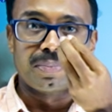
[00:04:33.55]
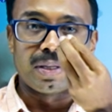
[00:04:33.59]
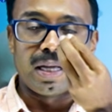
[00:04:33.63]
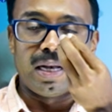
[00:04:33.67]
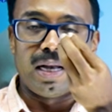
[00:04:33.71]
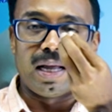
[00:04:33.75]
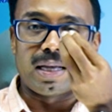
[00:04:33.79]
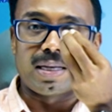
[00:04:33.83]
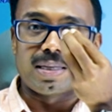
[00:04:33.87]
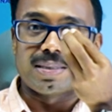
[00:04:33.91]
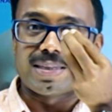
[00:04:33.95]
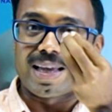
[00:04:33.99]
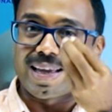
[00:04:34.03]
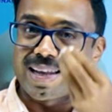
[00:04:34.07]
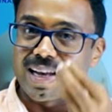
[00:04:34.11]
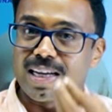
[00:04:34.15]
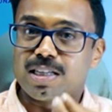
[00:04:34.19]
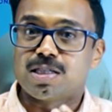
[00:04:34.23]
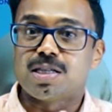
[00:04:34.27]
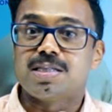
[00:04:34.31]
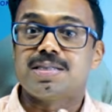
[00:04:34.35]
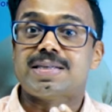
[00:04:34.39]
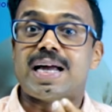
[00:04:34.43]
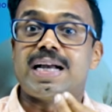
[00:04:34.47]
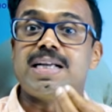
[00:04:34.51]
like a
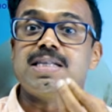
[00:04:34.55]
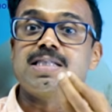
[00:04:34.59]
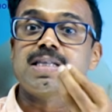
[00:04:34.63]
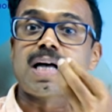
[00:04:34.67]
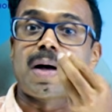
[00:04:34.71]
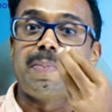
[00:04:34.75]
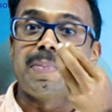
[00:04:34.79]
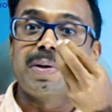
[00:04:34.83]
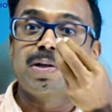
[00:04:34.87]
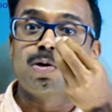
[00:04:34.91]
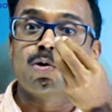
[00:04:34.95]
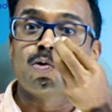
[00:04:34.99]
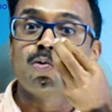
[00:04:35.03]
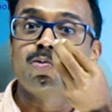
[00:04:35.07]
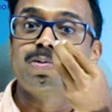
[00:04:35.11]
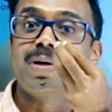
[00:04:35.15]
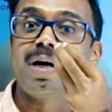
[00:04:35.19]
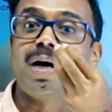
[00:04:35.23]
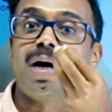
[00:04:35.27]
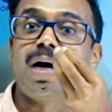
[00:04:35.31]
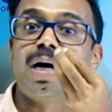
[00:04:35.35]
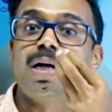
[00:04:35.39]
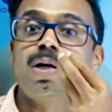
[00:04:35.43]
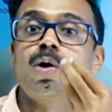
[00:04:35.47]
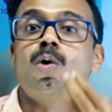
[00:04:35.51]
secretions that is coming through
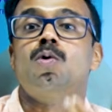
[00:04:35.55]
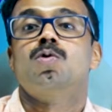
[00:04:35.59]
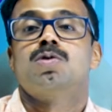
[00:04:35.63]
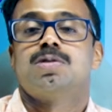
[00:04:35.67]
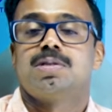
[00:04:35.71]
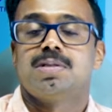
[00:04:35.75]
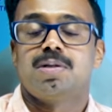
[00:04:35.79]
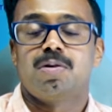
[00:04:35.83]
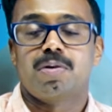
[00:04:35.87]
the nose.